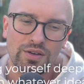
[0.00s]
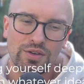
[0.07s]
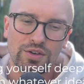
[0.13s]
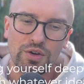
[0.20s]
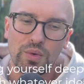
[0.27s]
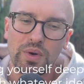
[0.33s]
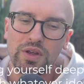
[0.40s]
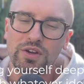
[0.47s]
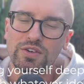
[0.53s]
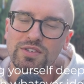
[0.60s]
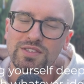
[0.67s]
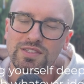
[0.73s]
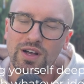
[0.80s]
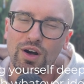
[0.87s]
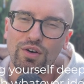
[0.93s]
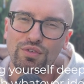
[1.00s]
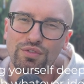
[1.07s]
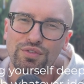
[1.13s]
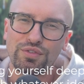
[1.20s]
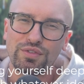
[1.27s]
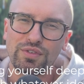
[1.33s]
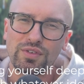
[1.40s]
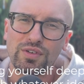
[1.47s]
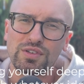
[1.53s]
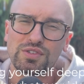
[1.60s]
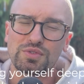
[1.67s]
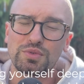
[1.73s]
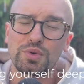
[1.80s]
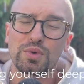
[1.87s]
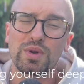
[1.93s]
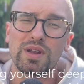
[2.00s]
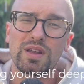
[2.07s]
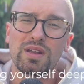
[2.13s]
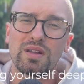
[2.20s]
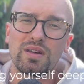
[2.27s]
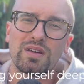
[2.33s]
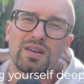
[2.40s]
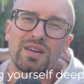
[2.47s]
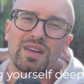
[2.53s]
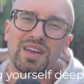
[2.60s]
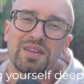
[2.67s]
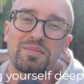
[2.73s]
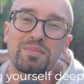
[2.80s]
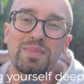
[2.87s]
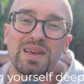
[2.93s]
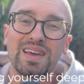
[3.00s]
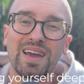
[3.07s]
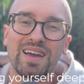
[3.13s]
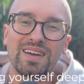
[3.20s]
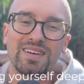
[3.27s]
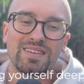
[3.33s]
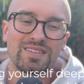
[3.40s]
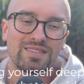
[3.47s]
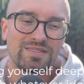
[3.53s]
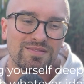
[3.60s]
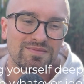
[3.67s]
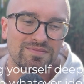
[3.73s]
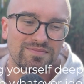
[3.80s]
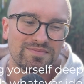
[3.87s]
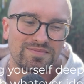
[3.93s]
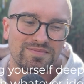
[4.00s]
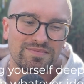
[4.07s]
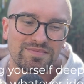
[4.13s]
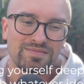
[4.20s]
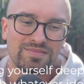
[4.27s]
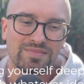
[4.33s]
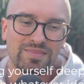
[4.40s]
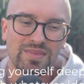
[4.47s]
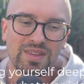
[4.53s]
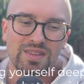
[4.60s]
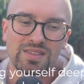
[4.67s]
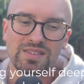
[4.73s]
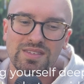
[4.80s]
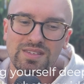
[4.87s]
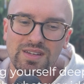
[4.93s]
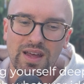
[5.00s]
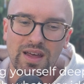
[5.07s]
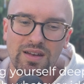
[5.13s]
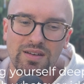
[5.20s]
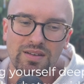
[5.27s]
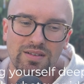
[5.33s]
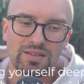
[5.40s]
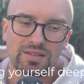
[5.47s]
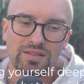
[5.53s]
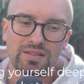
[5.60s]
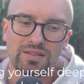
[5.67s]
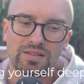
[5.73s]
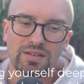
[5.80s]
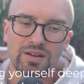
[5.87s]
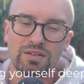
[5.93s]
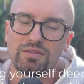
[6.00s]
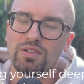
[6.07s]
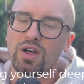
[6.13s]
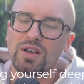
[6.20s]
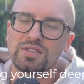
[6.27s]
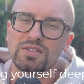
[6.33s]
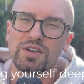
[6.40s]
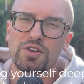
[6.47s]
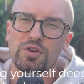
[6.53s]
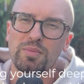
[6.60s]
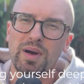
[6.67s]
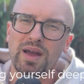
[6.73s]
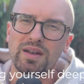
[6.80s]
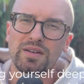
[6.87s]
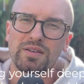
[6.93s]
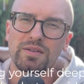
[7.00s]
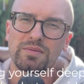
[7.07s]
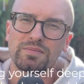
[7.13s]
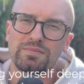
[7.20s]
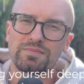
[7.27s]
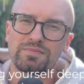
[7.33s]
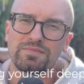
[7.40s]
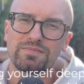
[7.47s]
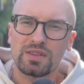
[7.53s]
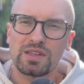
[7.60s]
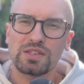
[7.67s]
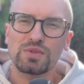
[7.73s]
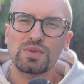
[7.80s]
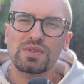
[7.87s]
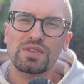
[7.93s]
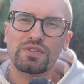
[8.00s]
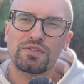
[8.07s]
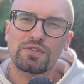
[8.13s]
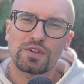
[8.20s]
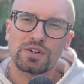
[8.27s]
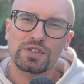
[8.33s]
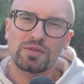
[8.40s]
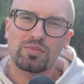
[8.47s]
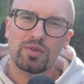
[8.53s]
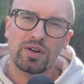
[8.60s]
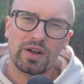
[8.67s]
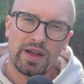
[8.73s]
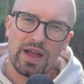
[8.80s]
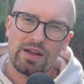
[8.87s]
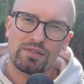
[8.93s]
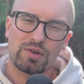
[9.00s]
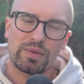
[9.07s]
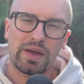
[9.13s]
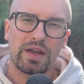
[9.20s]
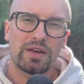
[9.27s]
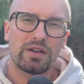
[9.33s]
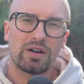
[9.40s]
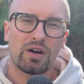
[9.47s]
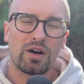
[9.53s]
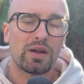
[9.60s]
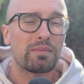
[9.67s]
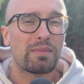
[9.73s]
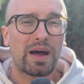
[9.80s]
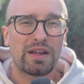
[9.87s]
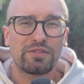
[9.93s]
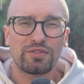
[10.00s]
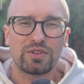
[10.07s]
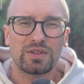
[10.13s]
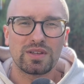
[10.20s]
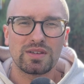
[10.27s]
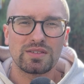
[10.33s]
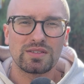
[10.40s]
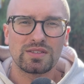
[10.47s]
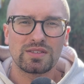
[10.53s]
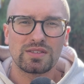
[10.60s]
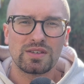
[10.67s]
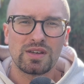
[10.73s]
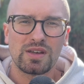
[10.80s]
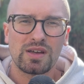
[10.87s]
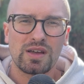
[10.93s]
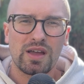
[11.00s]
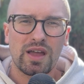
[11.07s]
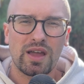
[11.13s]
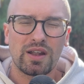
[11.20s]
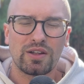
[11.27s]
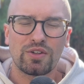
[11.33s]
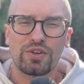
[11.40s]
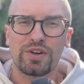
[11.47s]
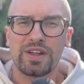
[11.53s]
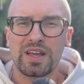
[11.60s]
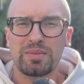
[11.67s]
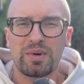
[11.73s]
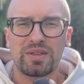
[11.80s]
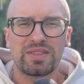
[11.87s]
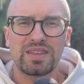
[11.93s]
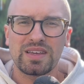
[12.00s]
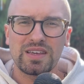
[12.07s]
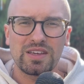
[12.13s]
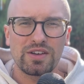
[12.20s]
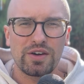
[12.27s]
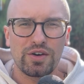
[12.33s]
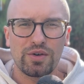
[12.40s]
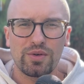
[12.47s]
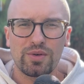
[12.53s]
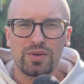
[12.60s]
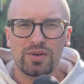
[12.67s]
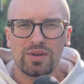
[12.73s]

Knowing yourself is rooted and being instead of lost in your mind. This was the first book I ever read on mindfulness and learning about the ego.